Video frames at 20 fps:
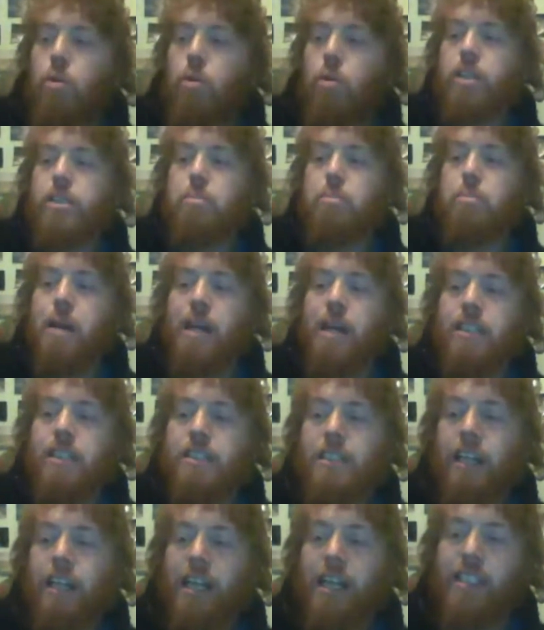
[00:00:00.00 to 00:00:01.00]
what is a
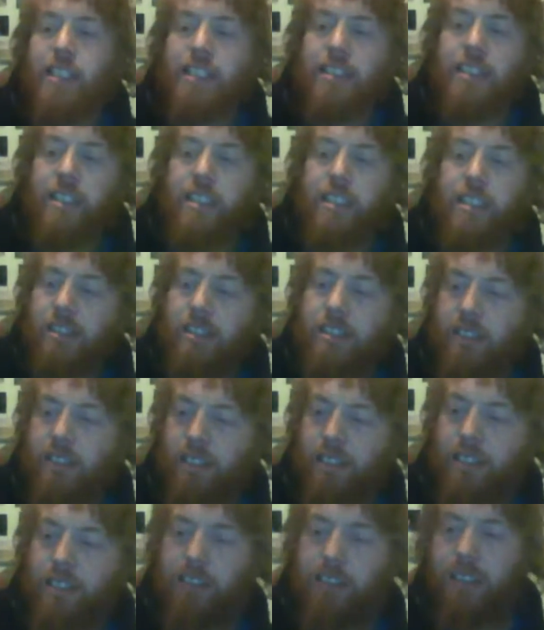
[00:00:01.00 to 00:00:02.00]
miner's light,
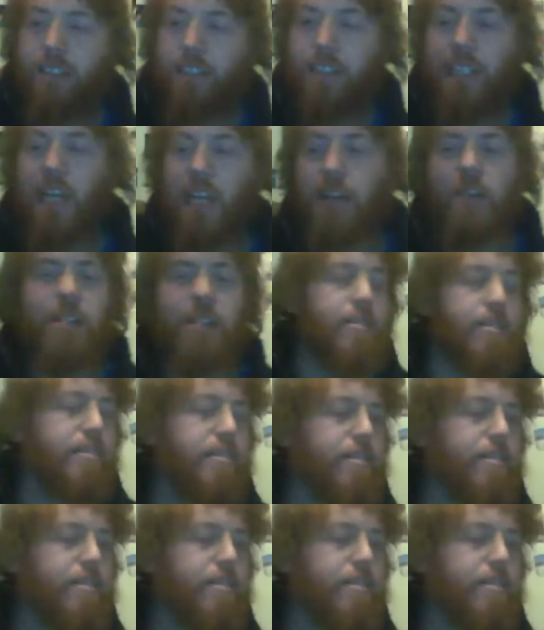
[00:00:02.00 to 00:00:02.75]
Kevin?